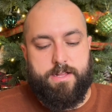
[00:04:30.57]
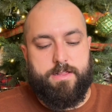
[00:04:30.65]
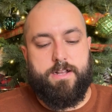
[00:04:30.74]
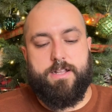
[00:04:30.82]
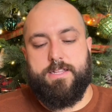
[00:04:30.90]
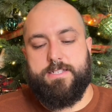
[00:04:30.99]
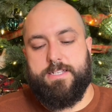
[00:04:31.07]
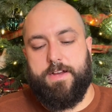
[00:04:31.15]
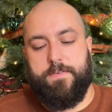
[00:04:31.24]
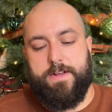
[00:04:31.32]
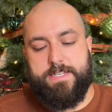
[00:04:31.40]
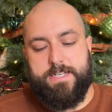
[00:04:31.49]
A lot of the
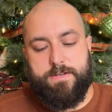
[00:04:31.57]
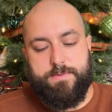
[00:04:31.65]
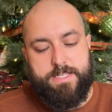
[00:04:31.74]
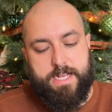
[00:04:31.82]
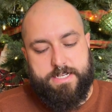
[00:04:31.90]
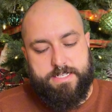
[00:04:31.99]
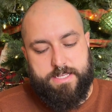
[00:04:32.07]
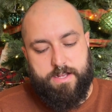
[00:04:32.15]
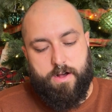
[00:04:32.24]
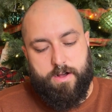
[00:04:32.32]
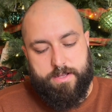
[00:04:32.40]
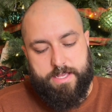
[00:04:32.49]
stuff I did was actually
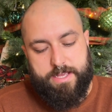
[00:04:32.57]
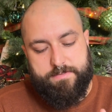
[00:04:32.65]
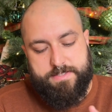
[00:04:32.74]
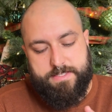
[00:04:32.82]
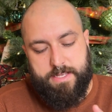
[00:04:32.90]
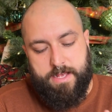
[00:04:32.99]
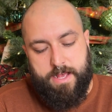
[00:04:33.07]
all gifts